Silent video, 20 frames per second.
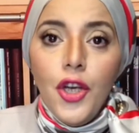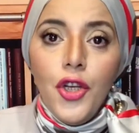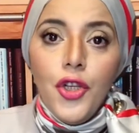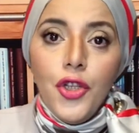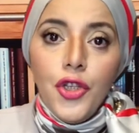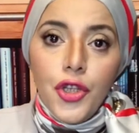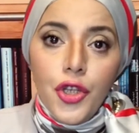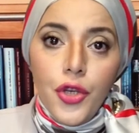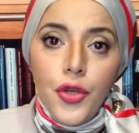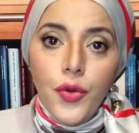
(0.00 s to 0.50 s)

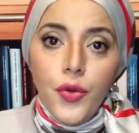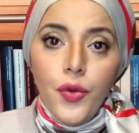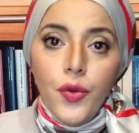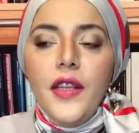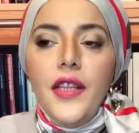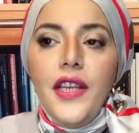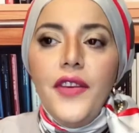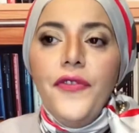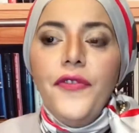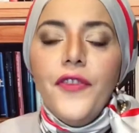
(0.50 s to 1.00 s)
to
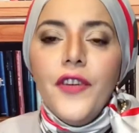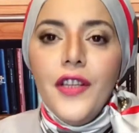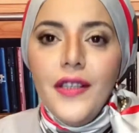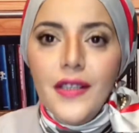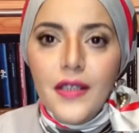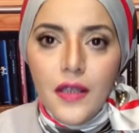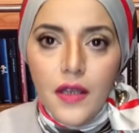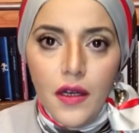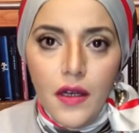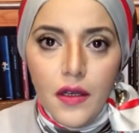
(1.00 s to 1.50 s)
different
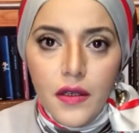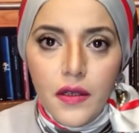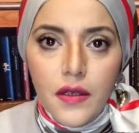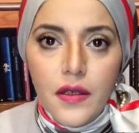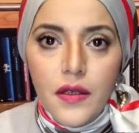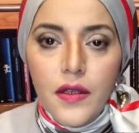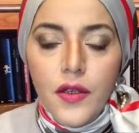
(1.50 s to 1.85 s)
tasks